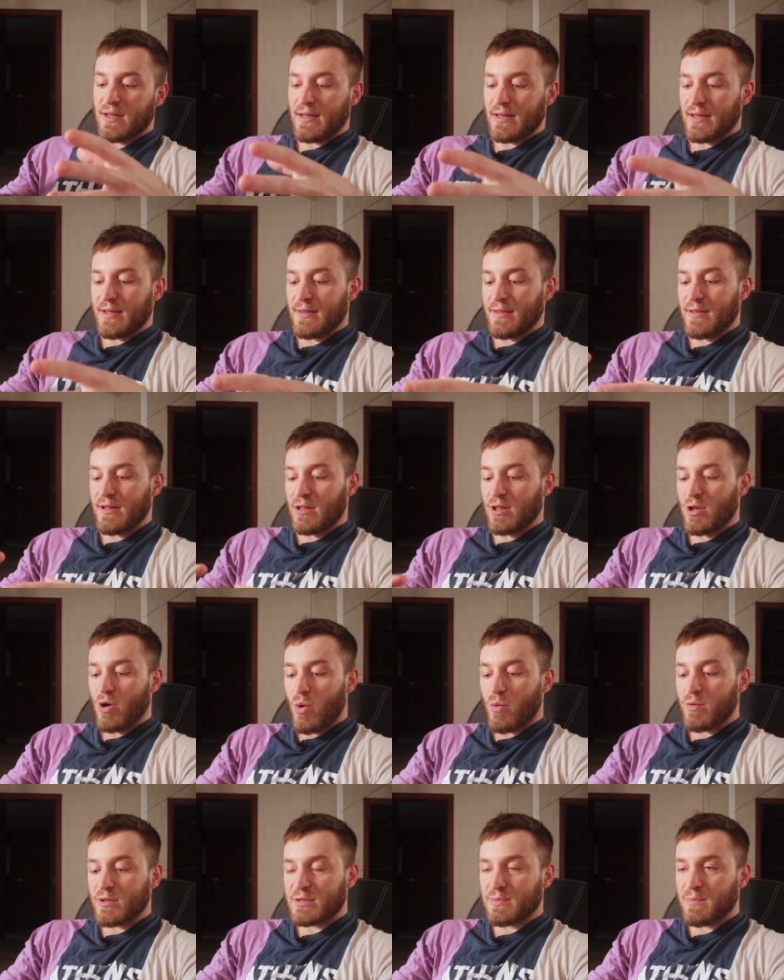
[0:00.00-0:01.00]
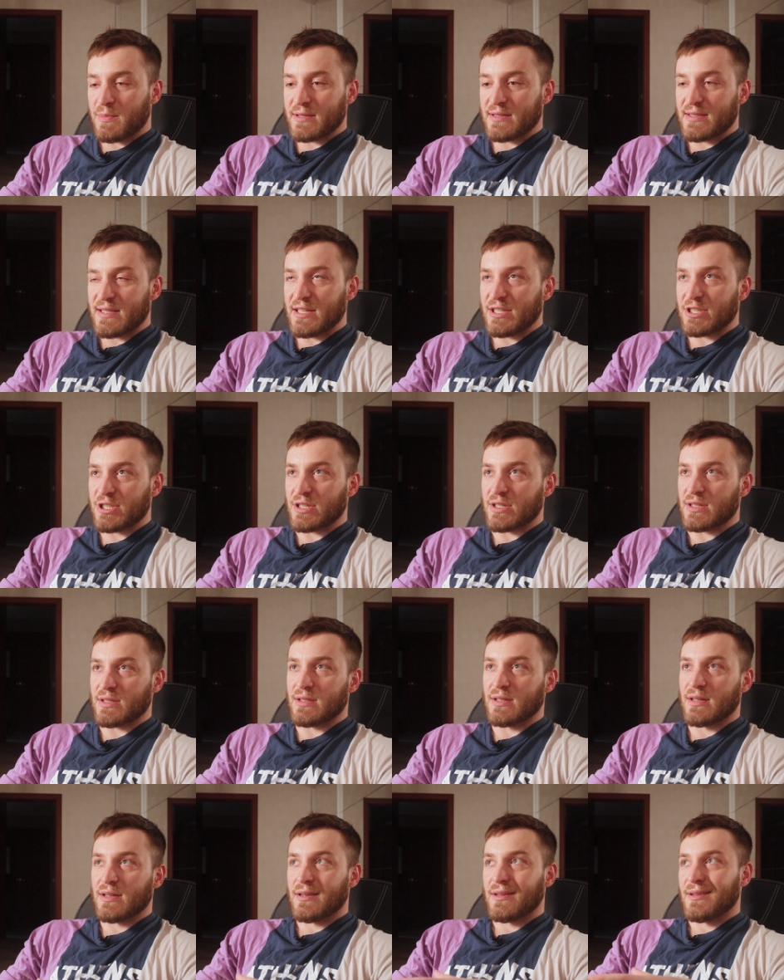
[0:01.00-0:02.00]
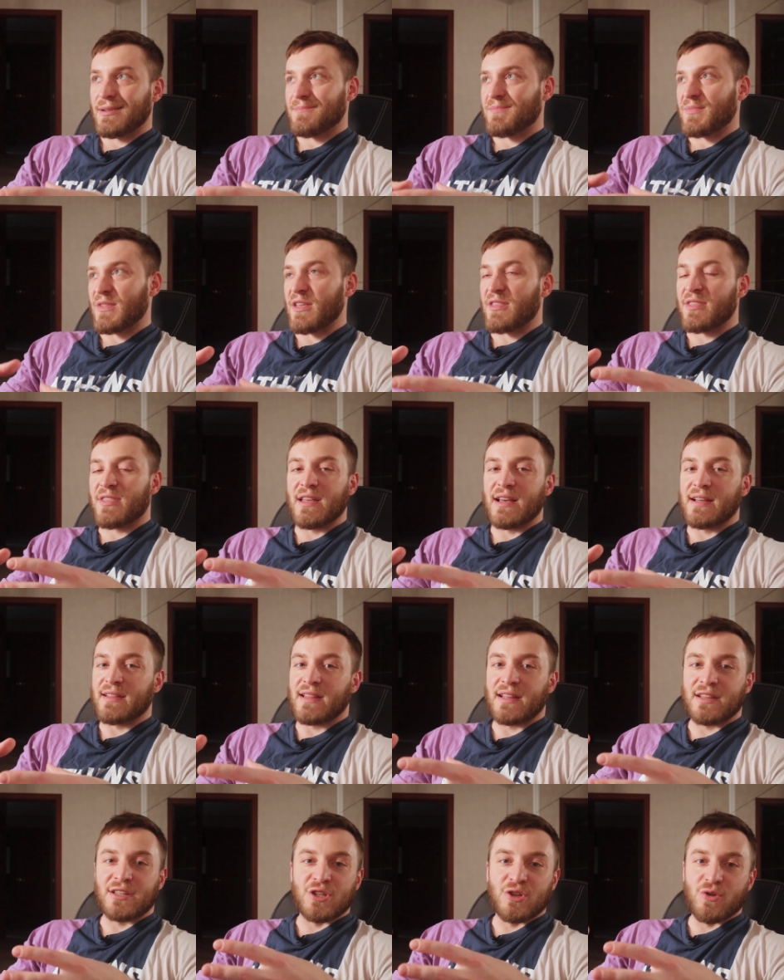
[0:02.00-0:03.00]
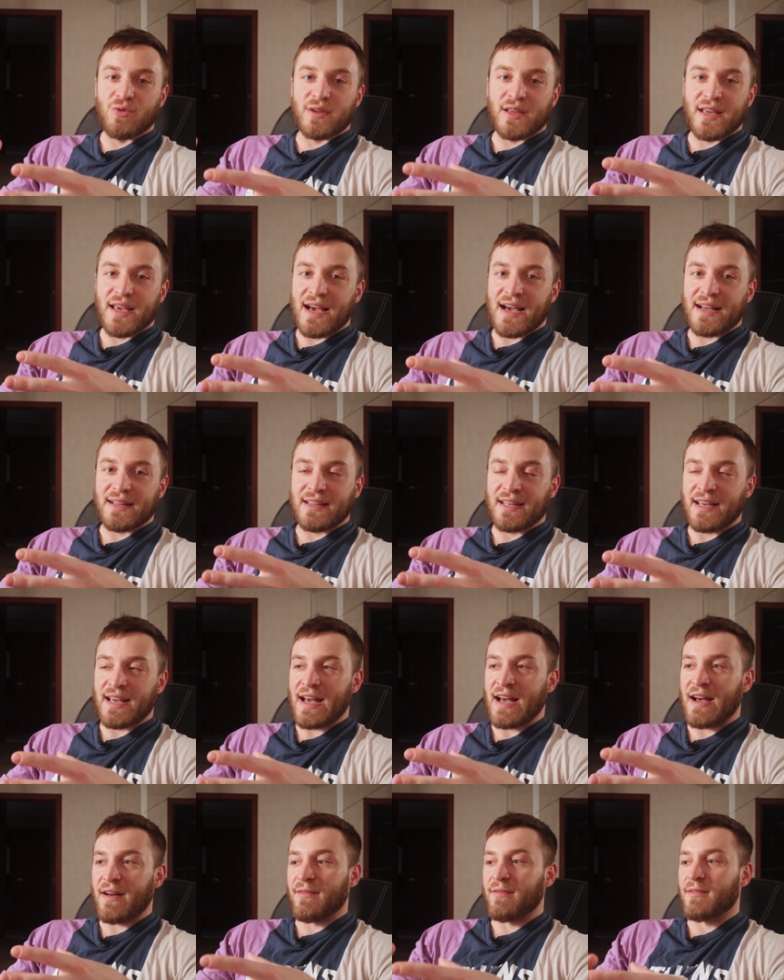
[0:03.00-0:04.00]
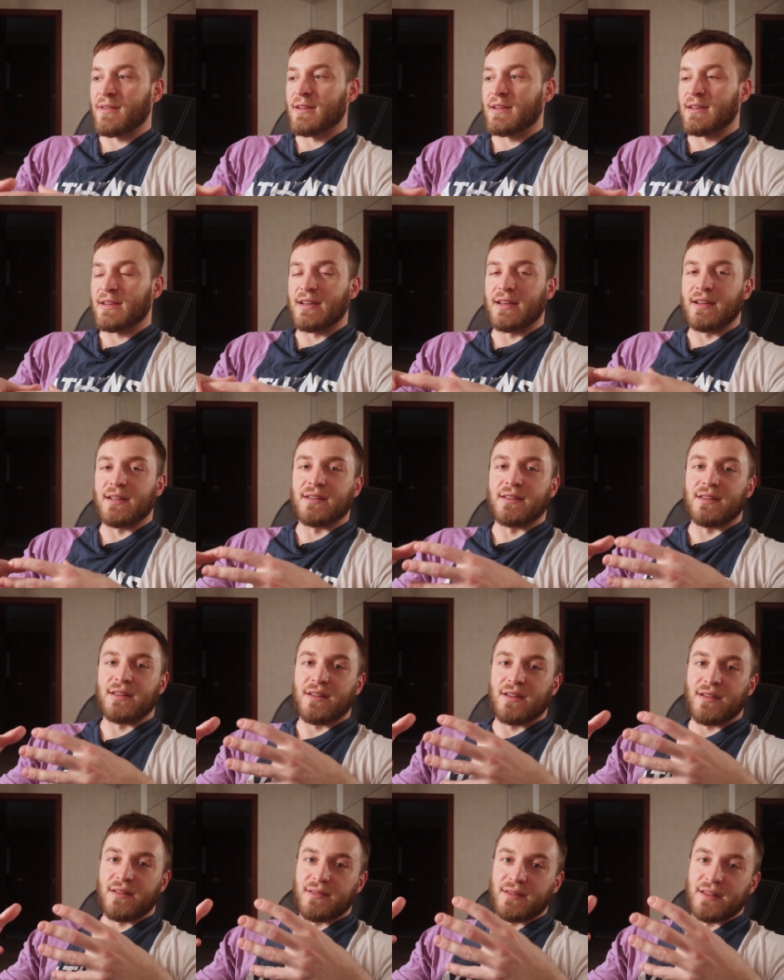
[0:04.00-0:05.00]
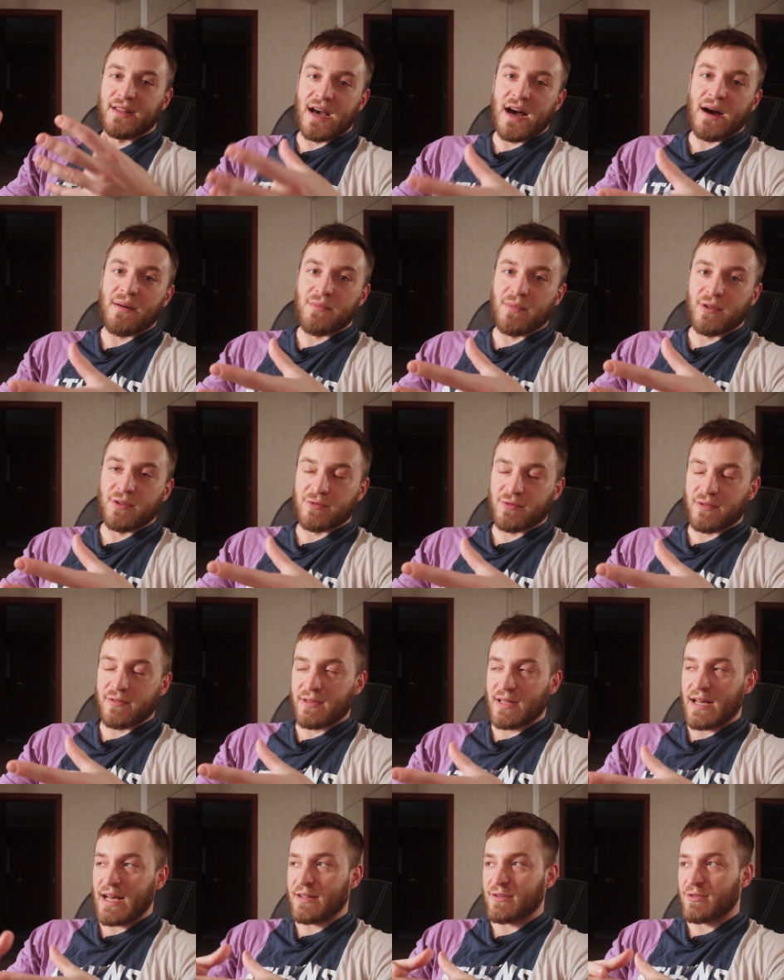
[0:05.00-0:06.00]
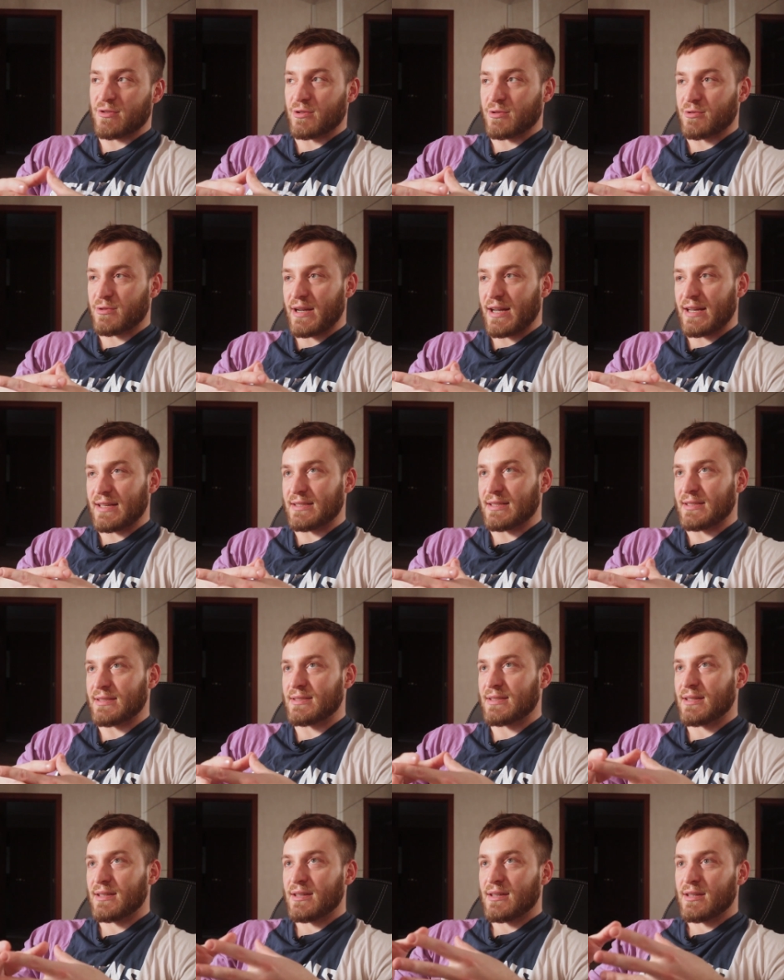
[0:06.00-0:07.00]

in the lowest position, the thing that you can't have in dumbbell or lateral raises.